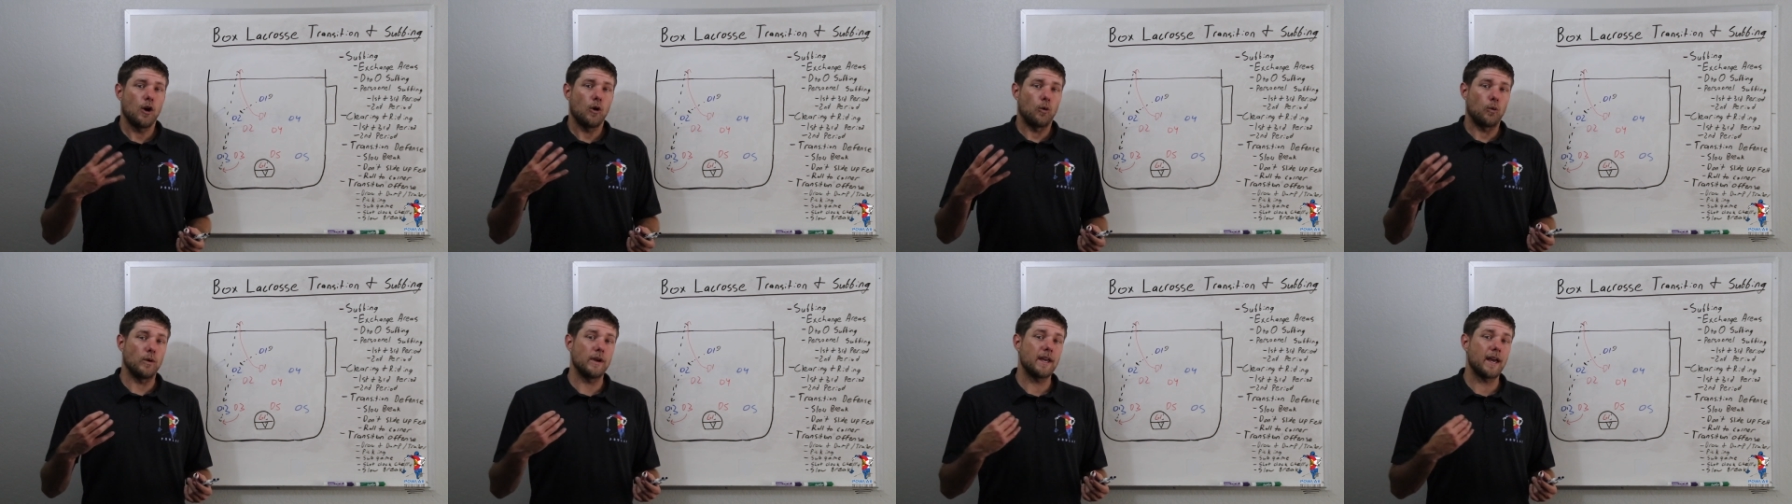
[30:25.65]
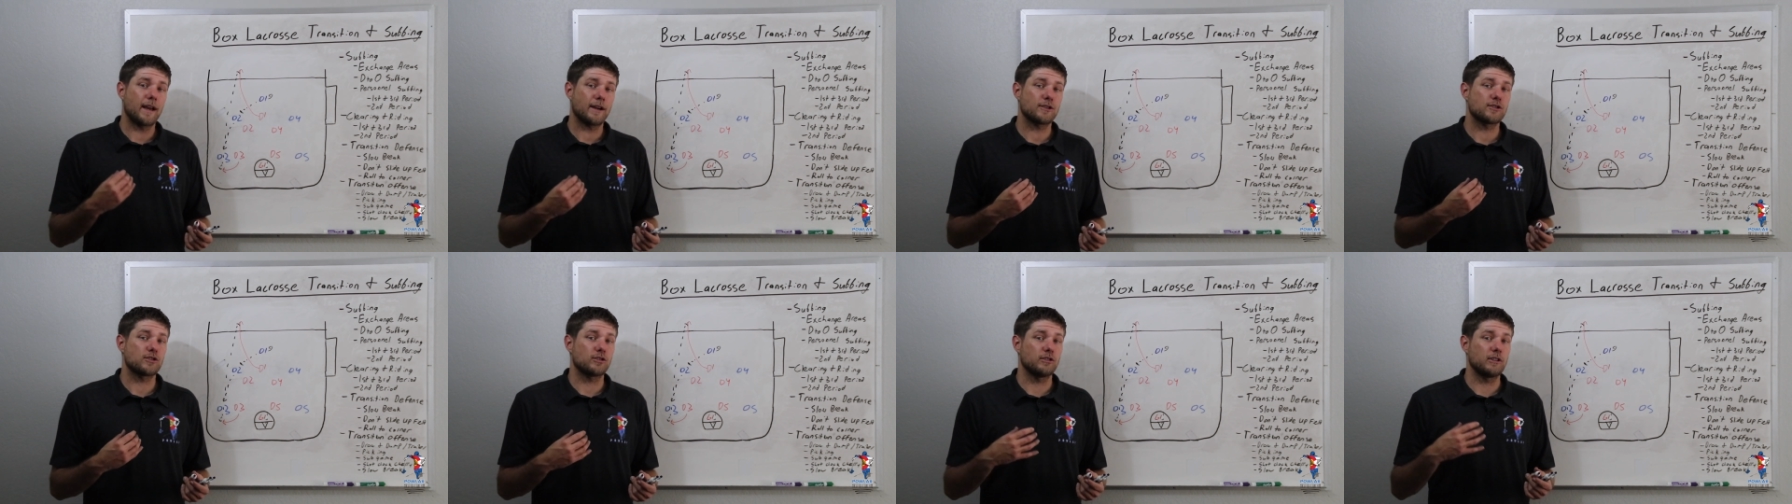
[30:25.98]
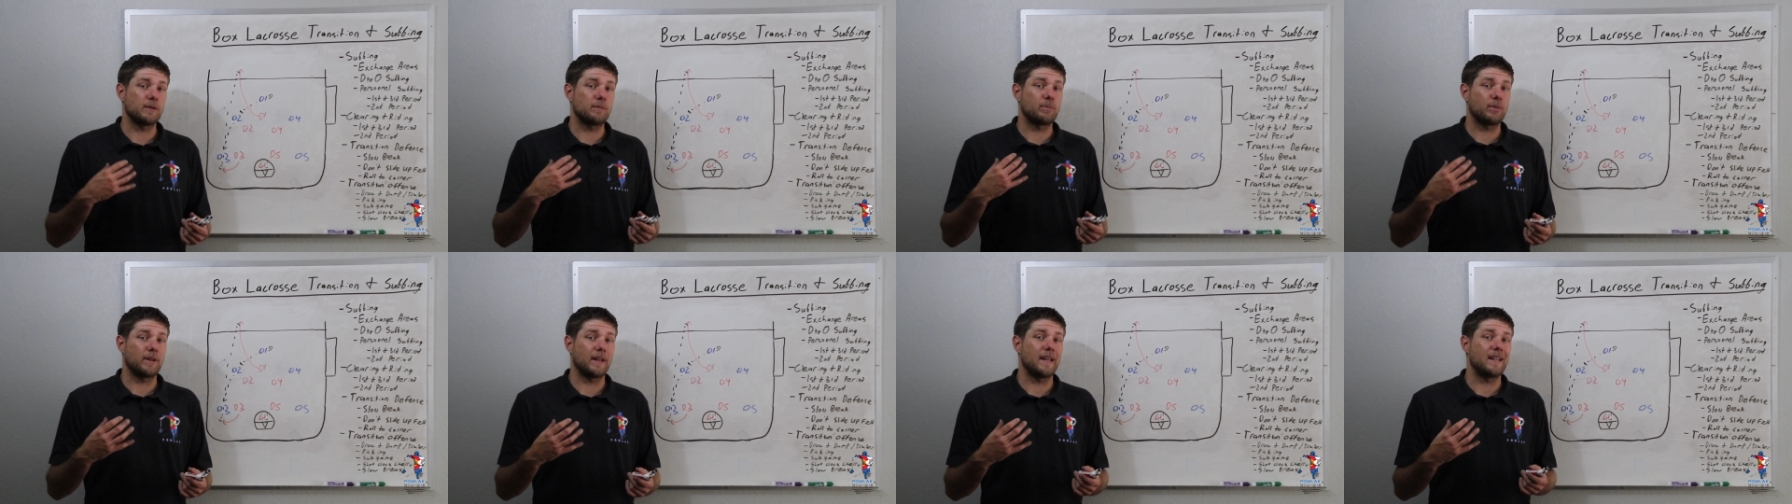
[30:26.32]
We
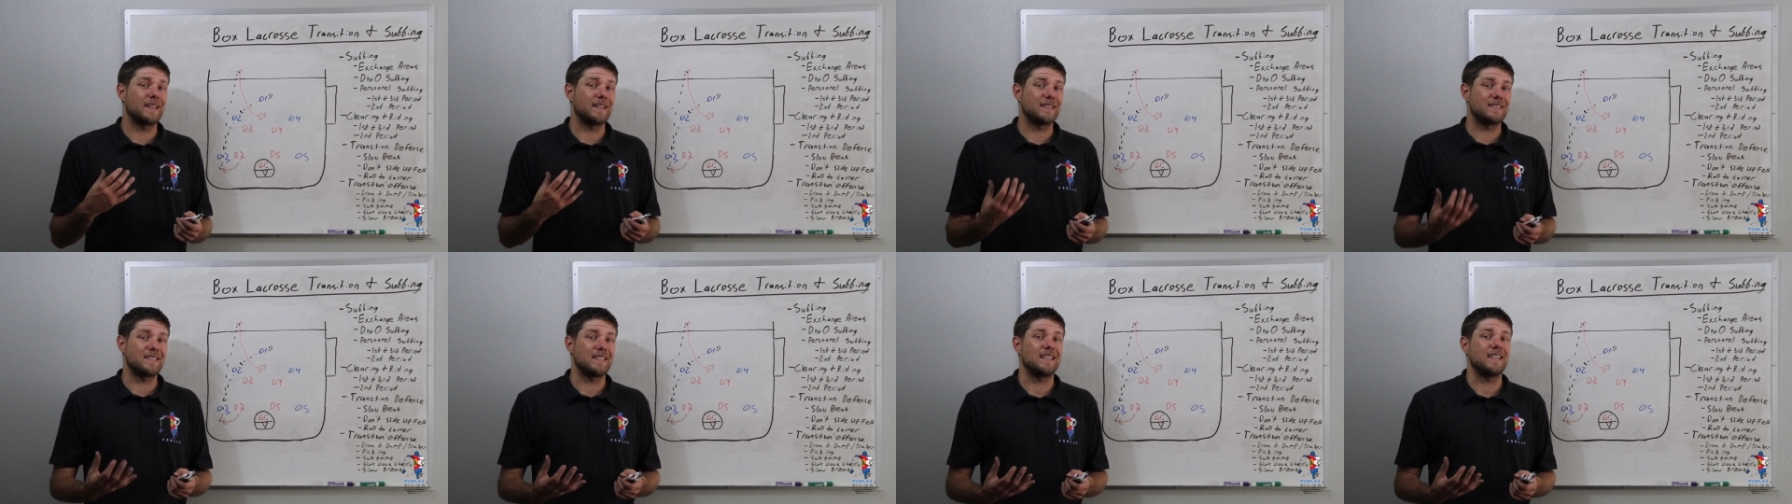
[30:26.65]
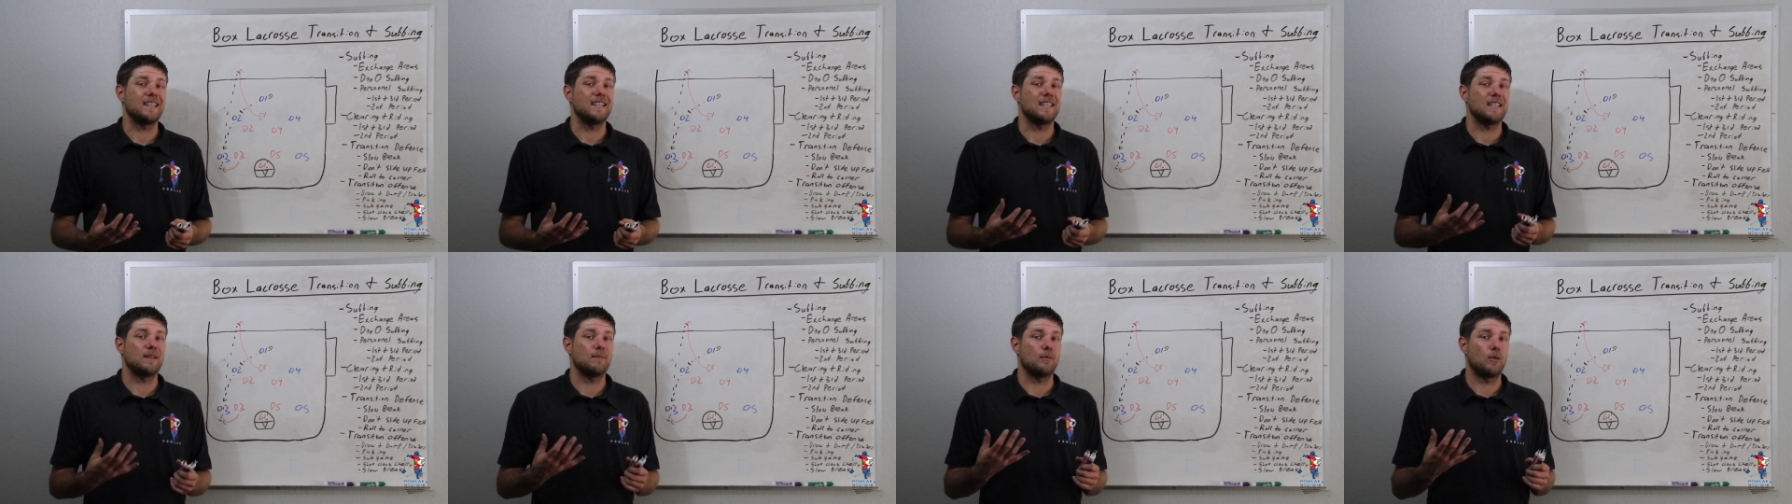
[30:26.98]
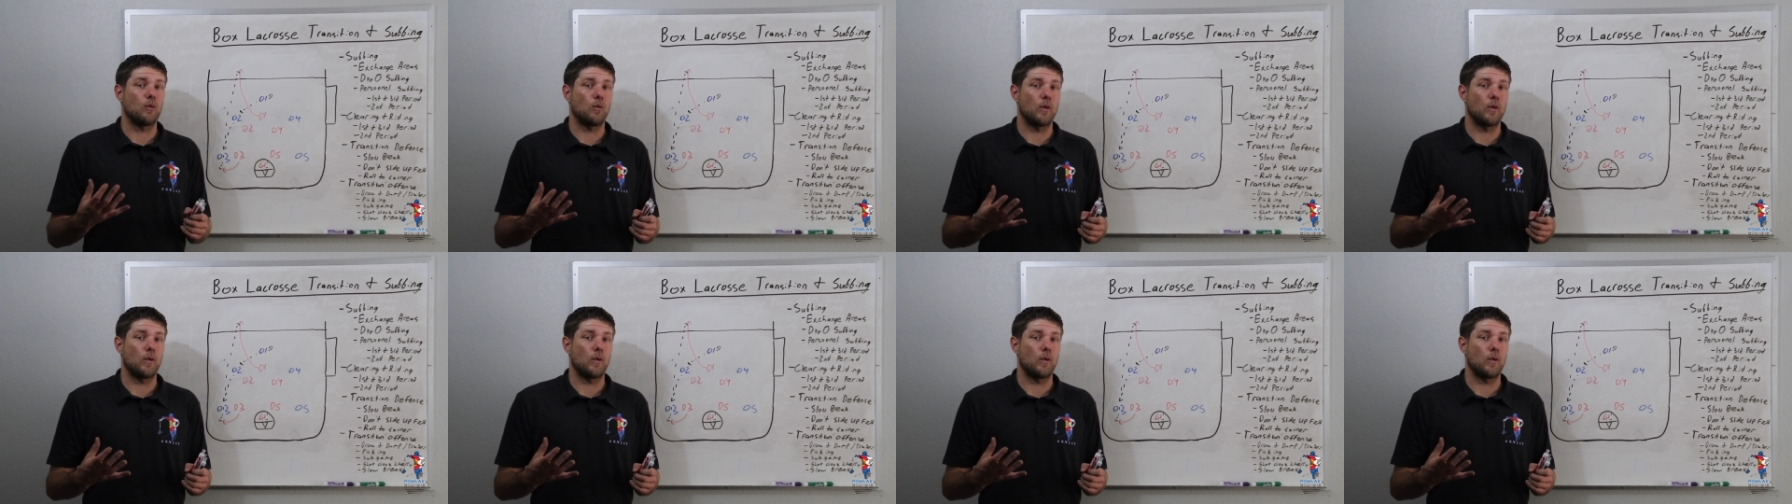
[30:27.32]
actually played a team